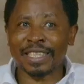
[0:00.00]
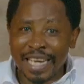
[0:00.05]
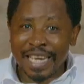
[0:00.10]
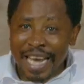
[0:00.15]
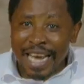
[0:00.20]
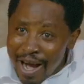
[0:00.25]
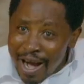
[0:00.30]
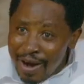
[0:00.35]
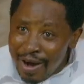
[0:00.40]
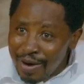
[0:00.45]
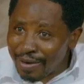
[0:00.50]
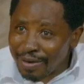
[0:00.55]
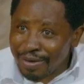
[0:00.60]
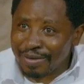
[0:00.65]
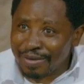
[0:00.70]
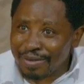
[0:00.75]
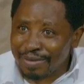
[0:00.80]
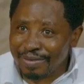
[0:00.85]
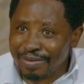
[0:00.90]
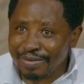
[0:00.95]
now,
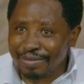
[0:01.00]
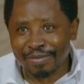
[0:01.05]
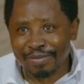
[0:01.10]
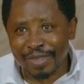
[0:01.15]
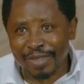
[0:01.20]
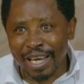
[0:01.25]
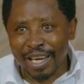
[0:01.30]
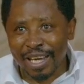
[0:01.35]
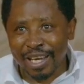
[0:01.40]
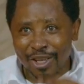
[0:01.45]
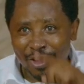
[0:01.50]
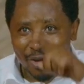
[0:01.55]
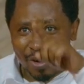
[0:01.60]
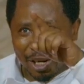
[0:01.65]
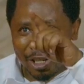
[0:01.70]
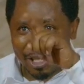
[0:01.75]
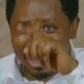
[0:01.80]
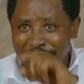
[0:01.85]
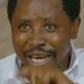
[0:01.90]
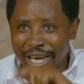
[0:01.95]
you
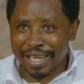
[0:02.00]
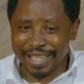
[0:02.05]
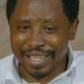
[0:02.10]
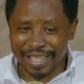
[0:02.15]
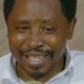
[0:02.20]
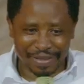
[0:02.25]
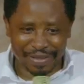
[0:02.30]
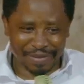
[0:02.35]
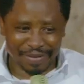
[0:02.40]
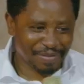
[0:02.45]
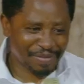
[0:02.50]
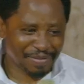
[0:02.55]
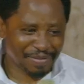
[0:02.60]
are shining.